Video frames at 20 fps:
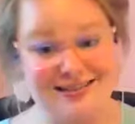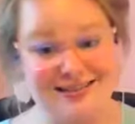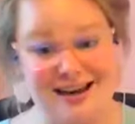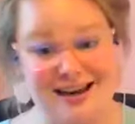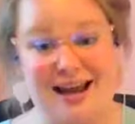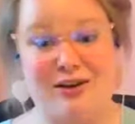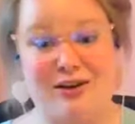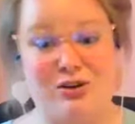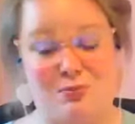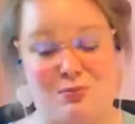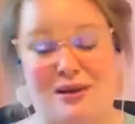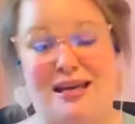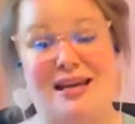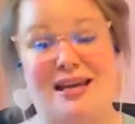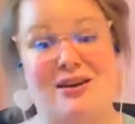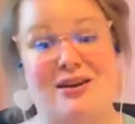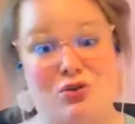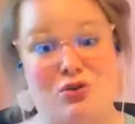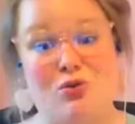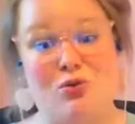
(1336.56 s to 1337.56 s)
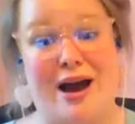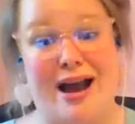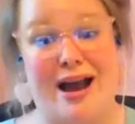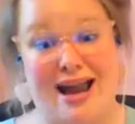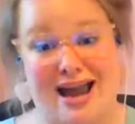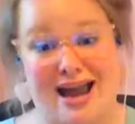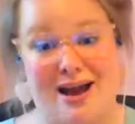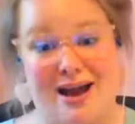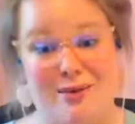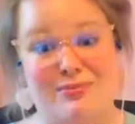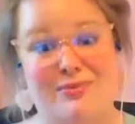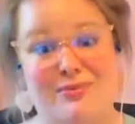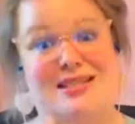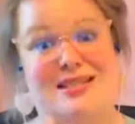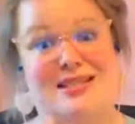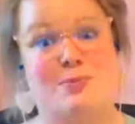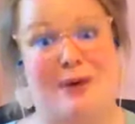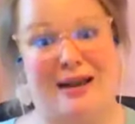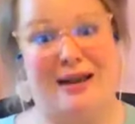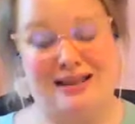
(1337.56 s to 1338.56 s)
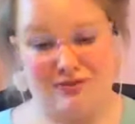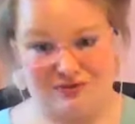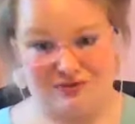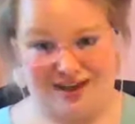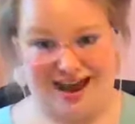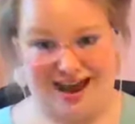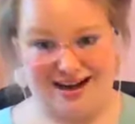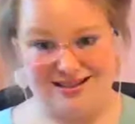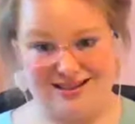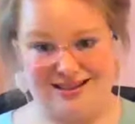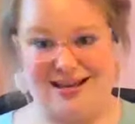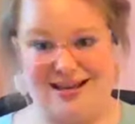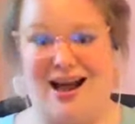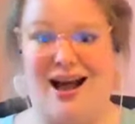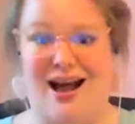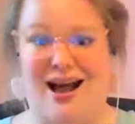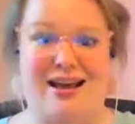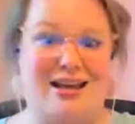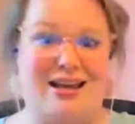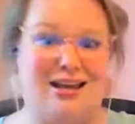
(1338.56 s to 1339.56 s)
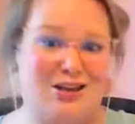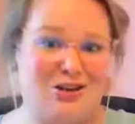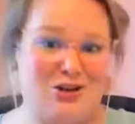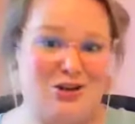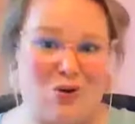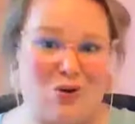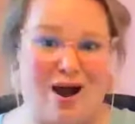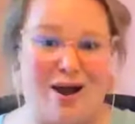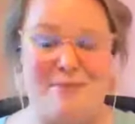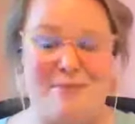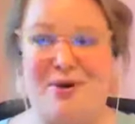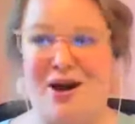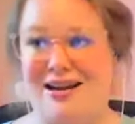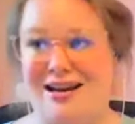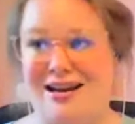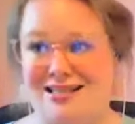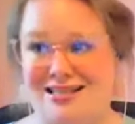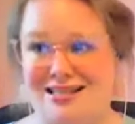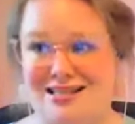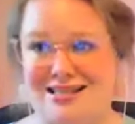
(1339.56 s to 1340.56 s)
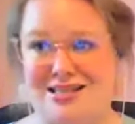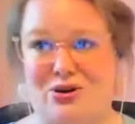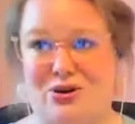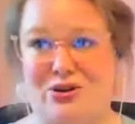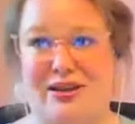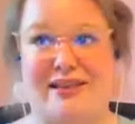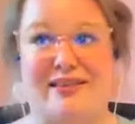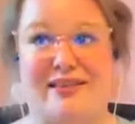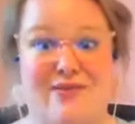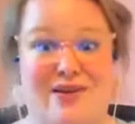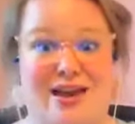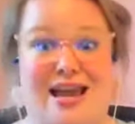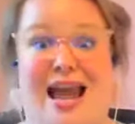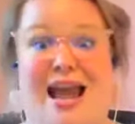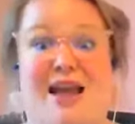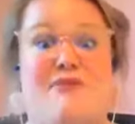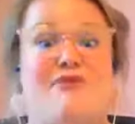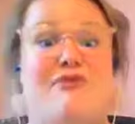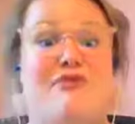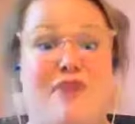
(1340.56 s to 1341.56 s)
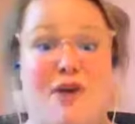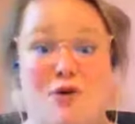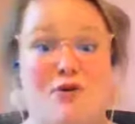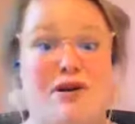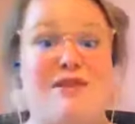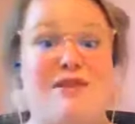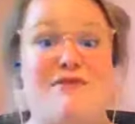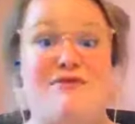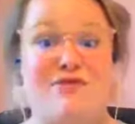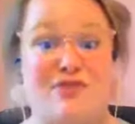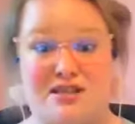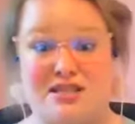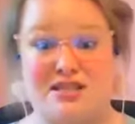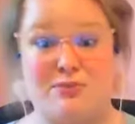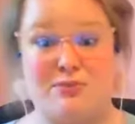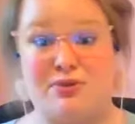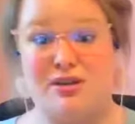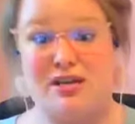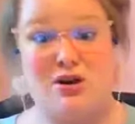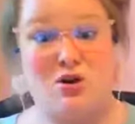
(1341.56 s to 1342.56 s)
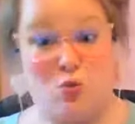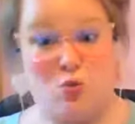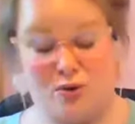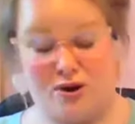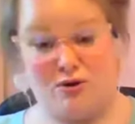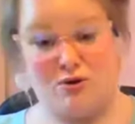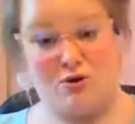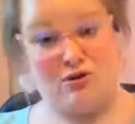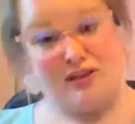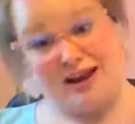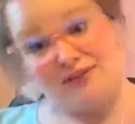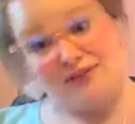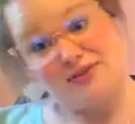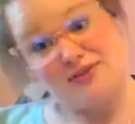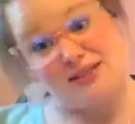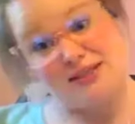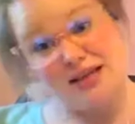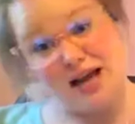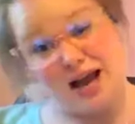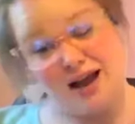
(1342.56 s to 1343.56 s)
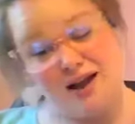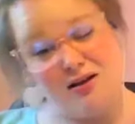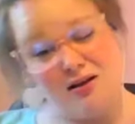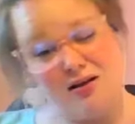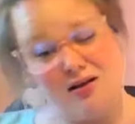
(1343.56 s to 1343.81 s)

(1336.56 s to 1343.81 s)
that I could be who I am despite the fact that, I'm not necessarily living a very visibly queer lifestyle